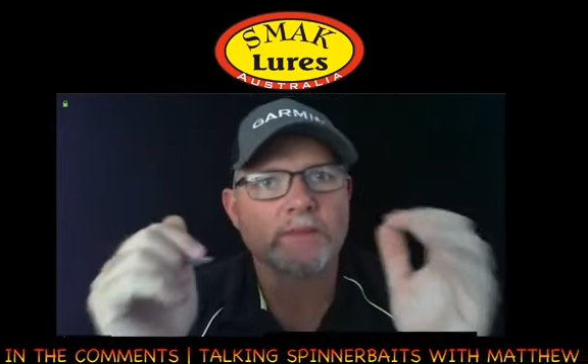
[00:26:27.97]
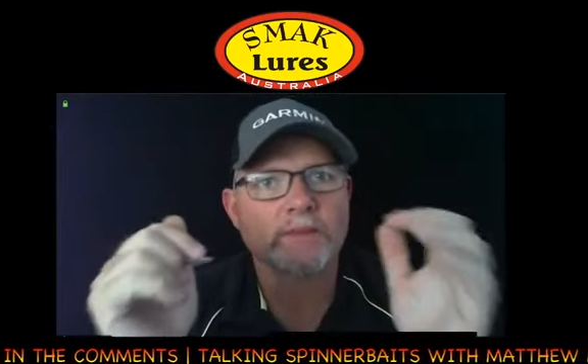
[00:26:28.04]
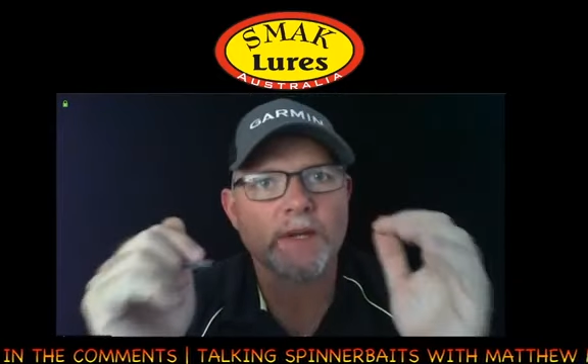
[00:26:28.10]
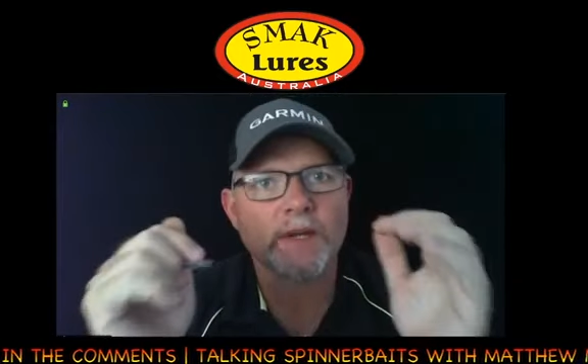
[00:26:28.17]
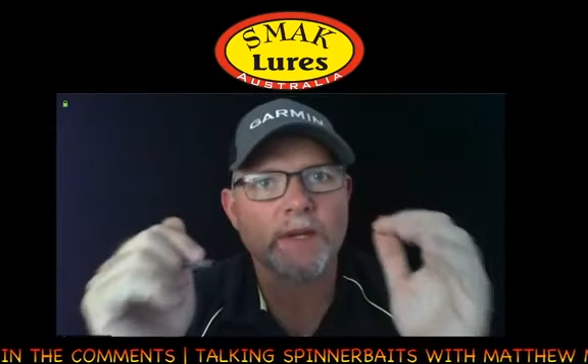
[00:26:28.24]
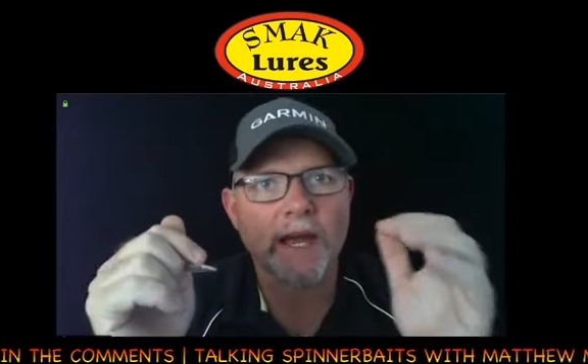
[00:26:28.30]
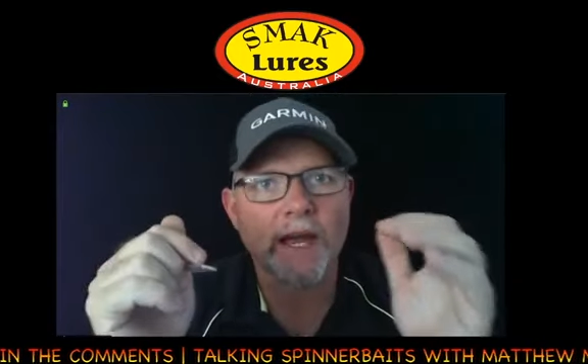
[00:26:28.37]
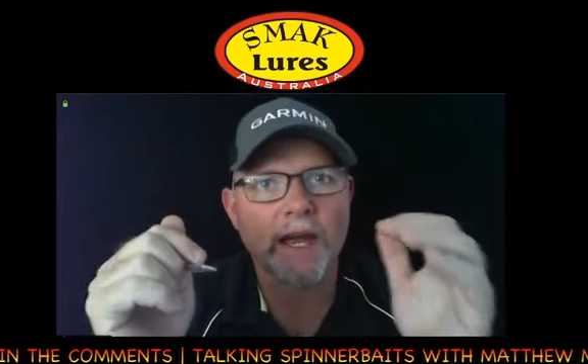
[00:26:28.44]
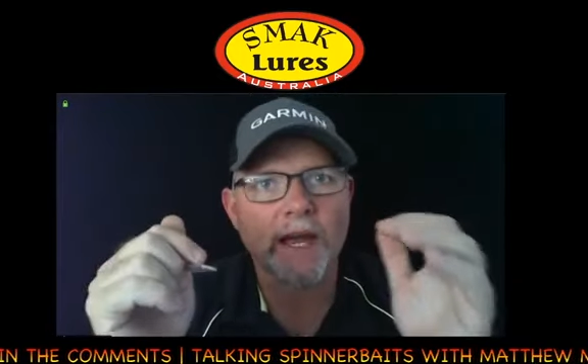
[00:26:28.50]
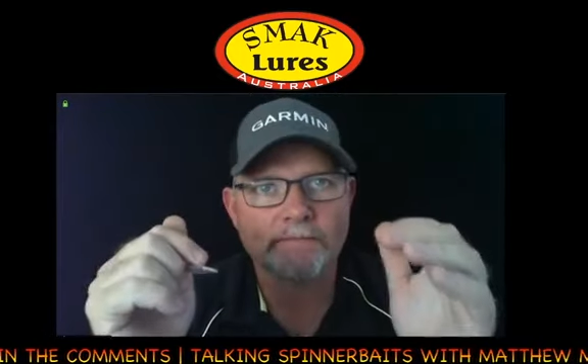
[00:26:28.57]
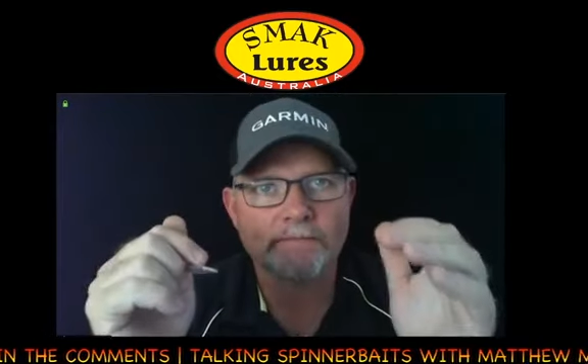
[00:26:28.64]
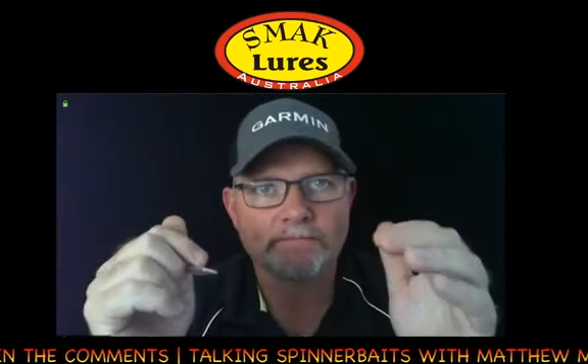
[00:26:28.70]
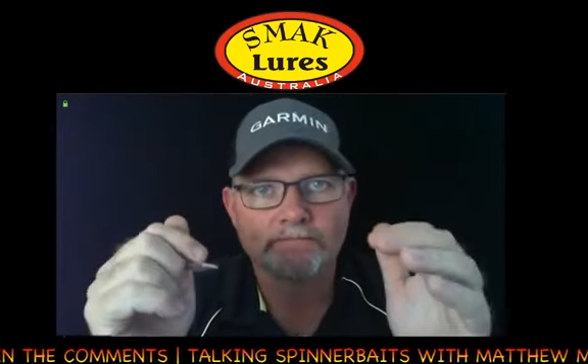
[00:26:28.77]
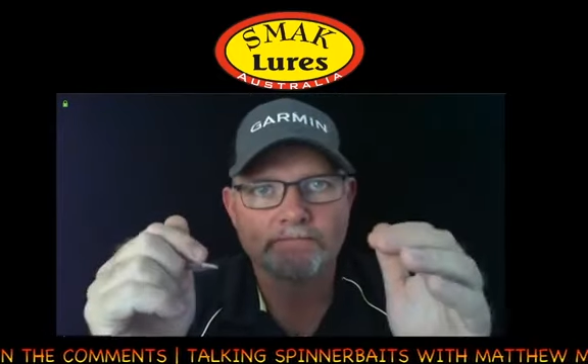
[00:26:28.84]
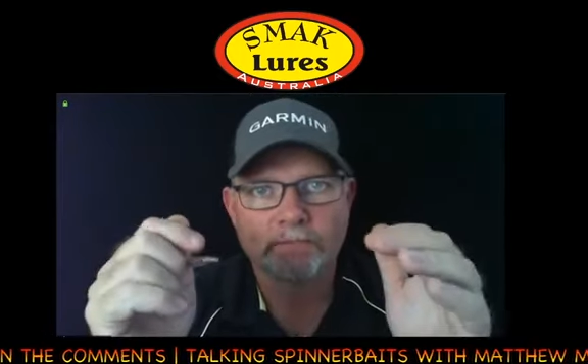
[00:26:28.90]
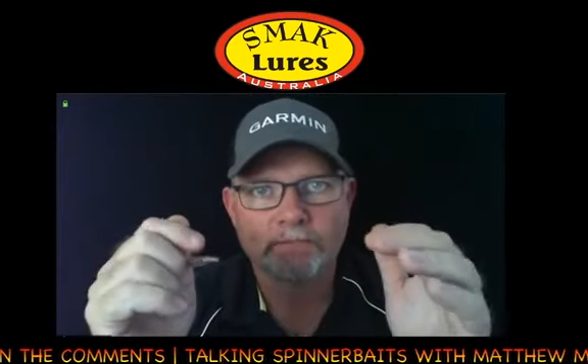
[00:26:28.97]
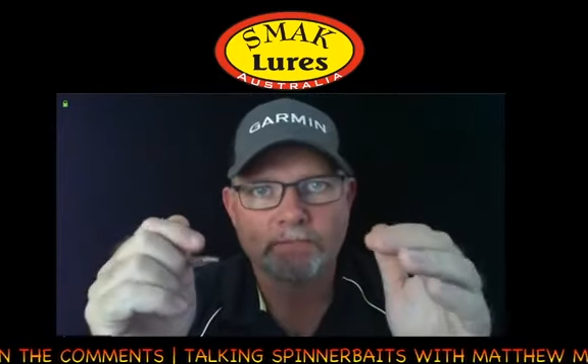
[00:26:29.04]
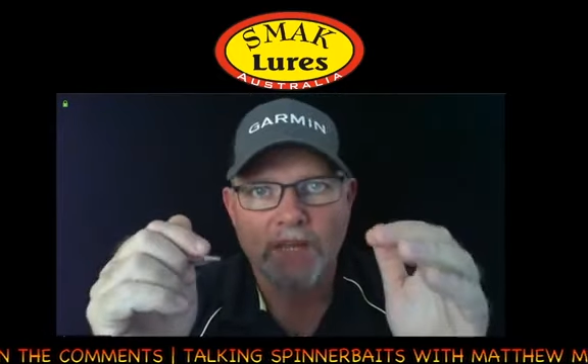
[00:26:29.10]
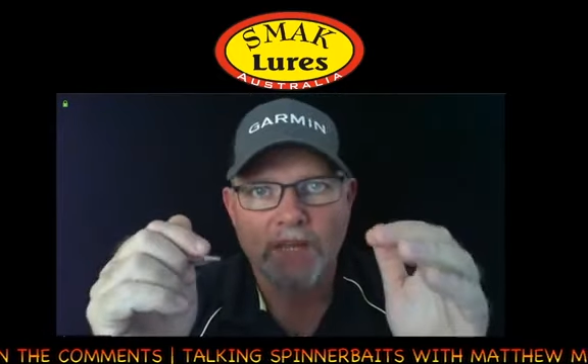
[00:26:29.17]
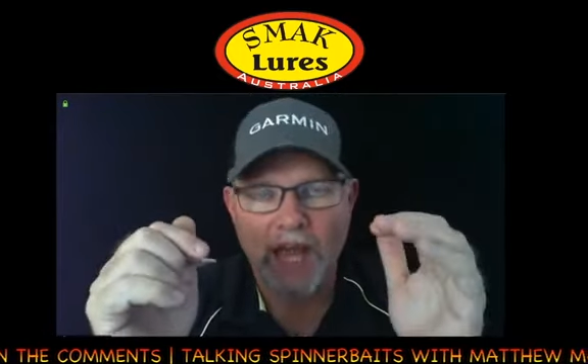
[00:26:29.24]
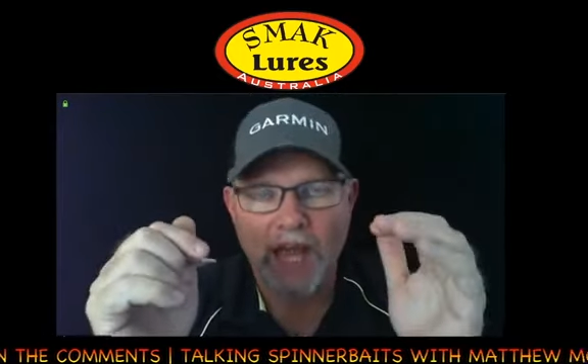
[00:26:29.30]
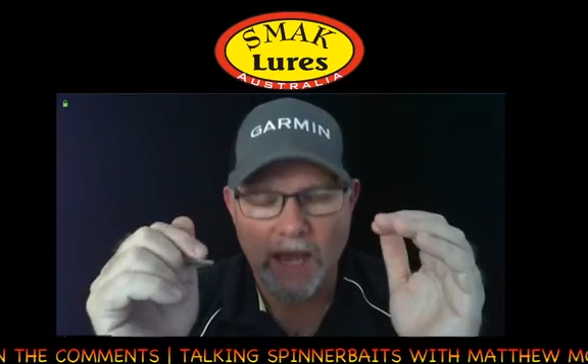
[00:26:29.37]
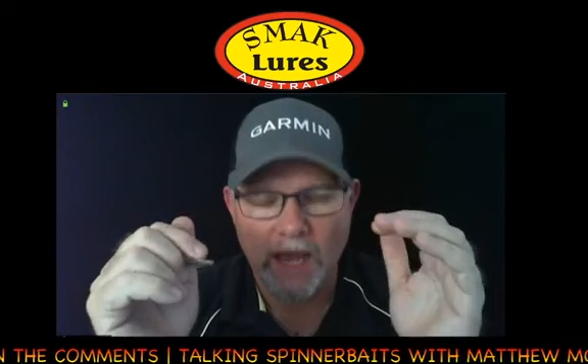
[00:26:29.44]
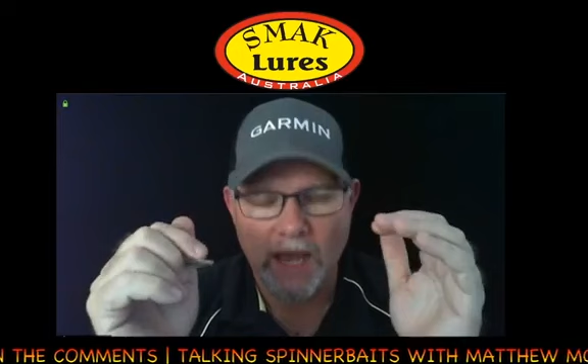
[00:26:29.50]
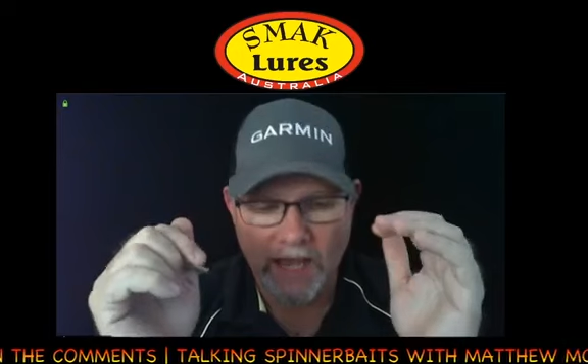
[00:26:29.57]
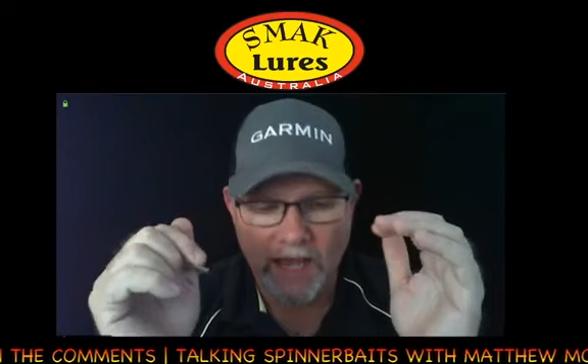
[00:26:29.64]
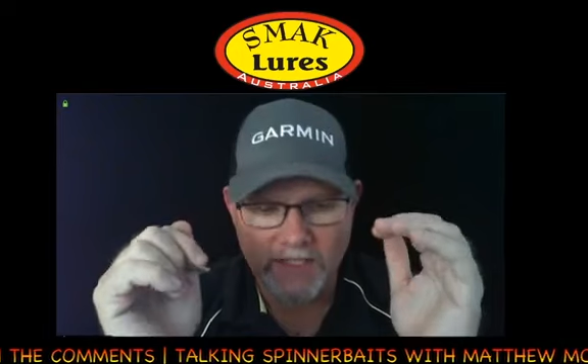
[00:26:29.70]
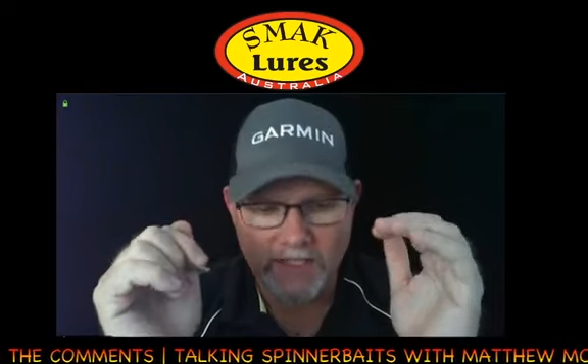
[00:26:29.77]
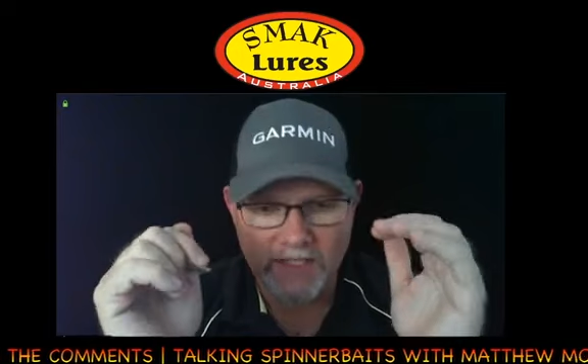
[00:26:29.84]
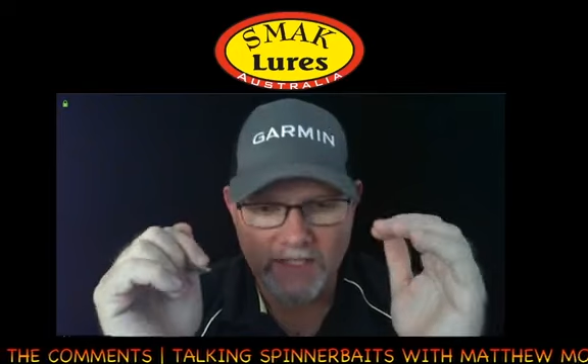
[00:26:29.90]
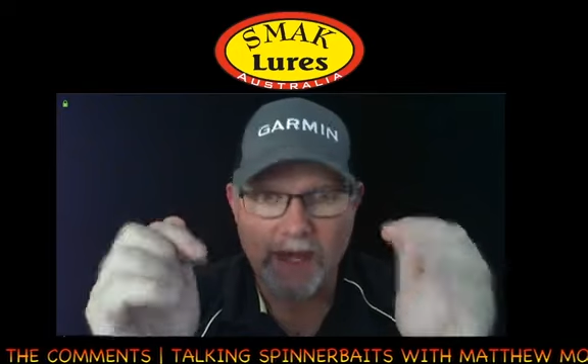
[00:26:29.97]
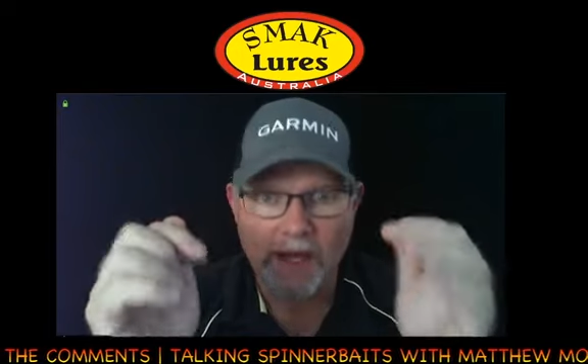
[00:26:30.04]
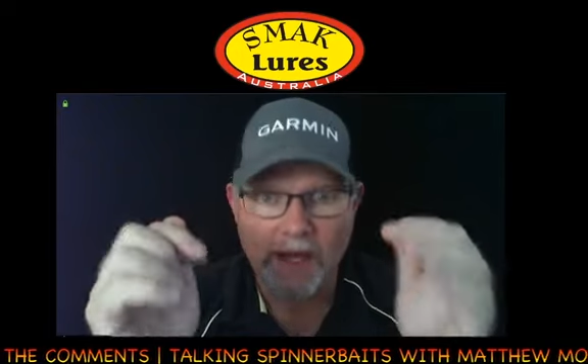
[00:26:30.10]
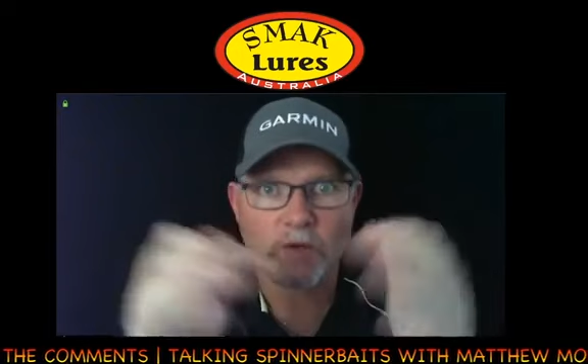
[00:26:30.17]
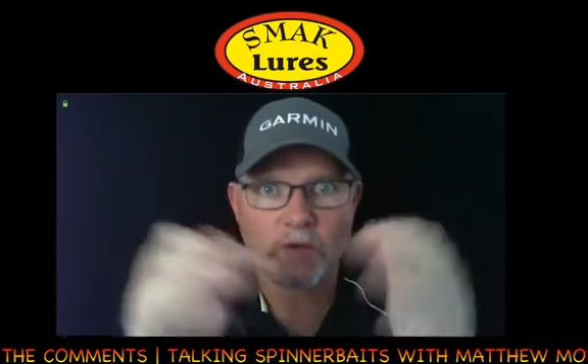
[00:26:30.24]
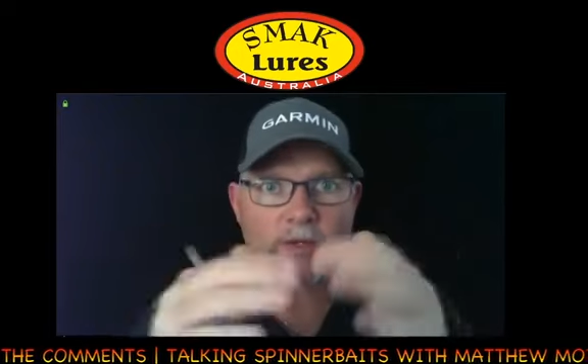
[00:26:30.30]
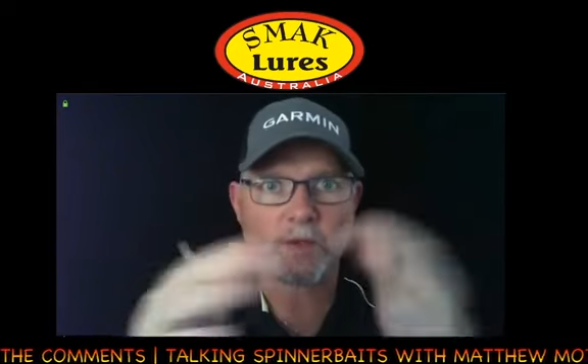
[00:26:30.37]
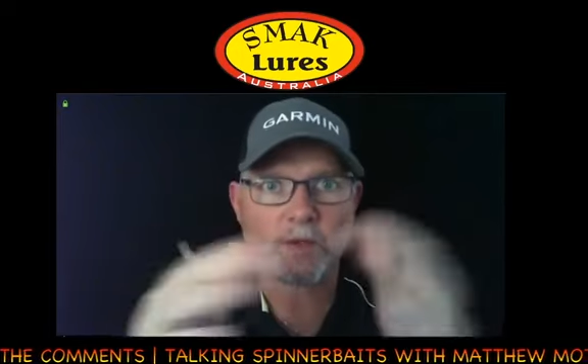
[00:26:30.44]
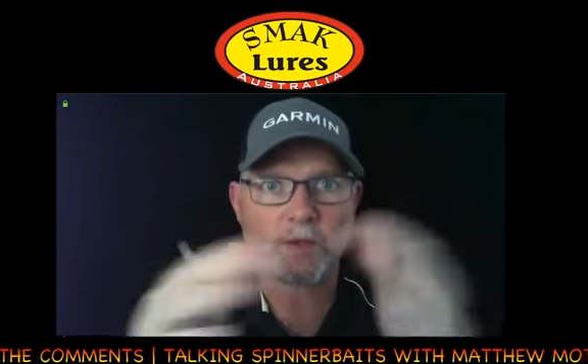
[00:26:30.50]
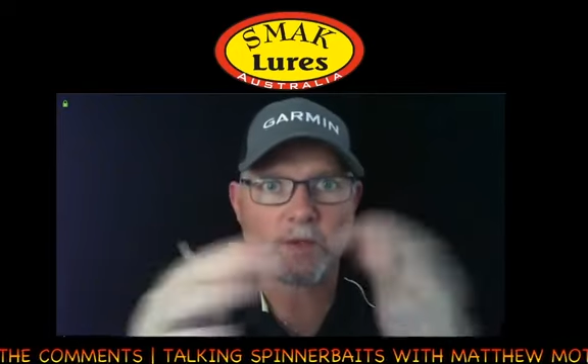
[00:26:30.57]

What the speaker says: and just make sure we talked about them blades.